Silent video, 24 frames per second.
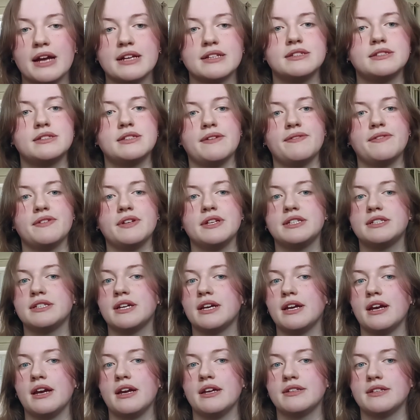I'd definitely
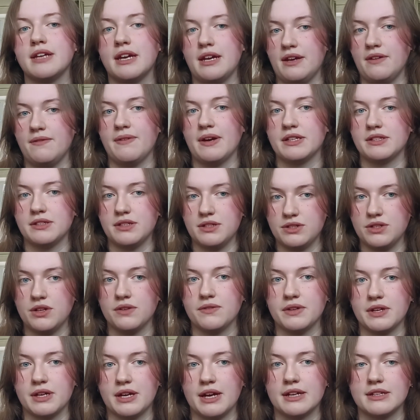say take
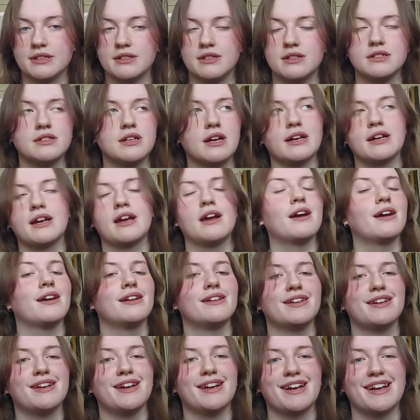advantage of the Catalyst. I
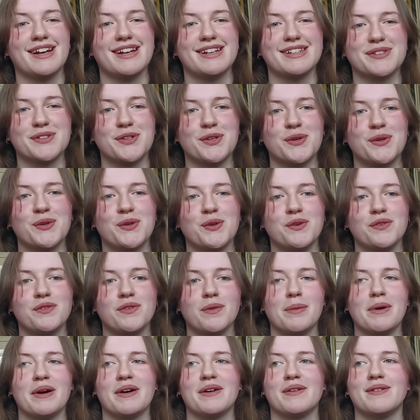can't talk
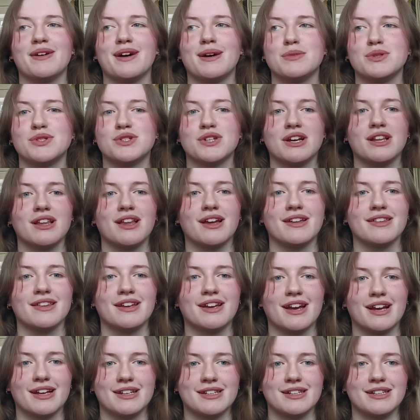enough about how much I
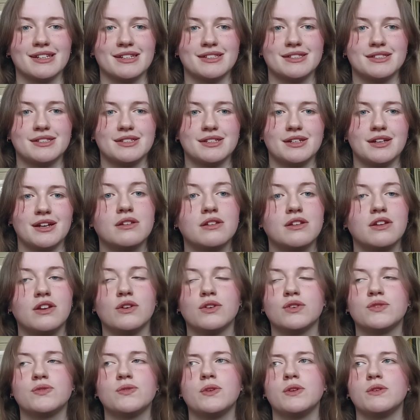like the Catalyst. You
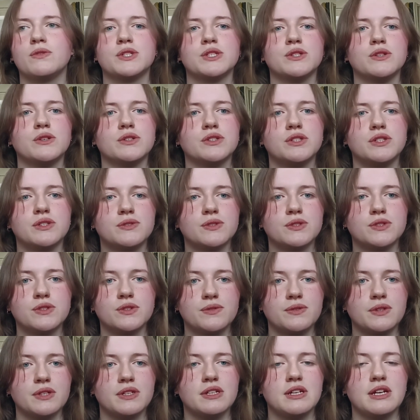know, it's full of resources for
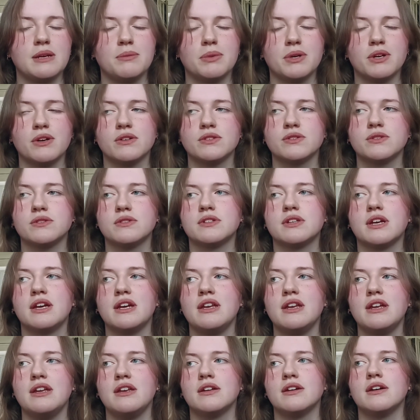stuff you'd need, but also say
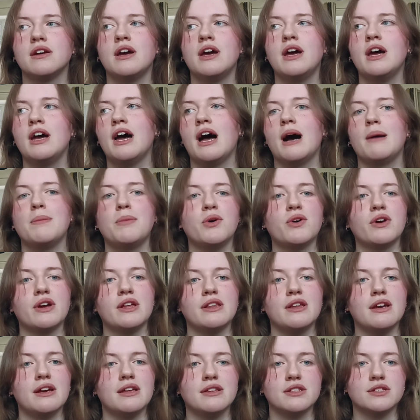you need a book
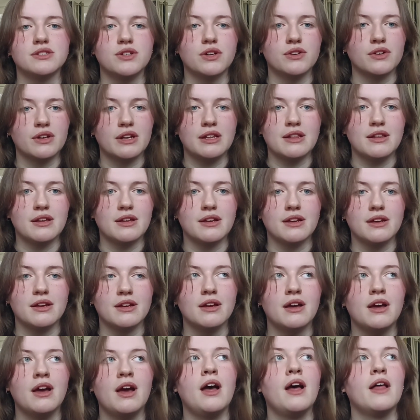in there that's not in there.
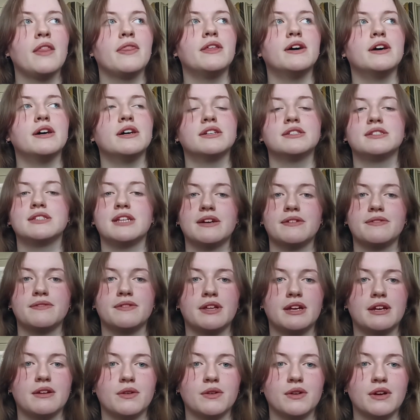The staff
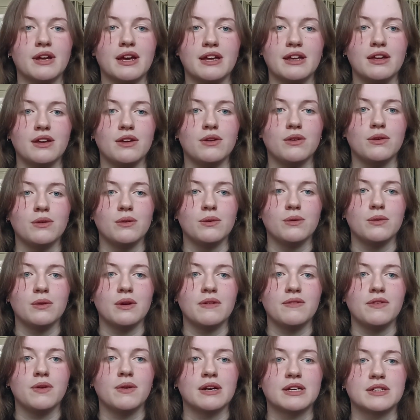there will get you,
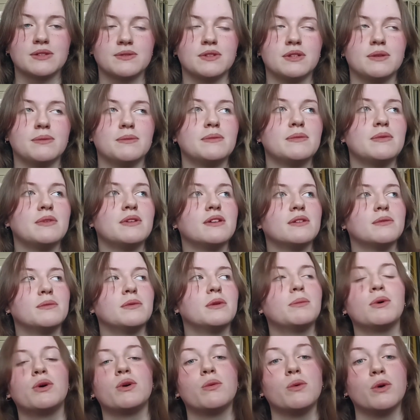if you ask for them,
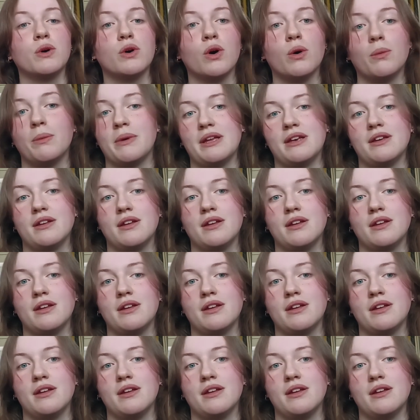the book will come in.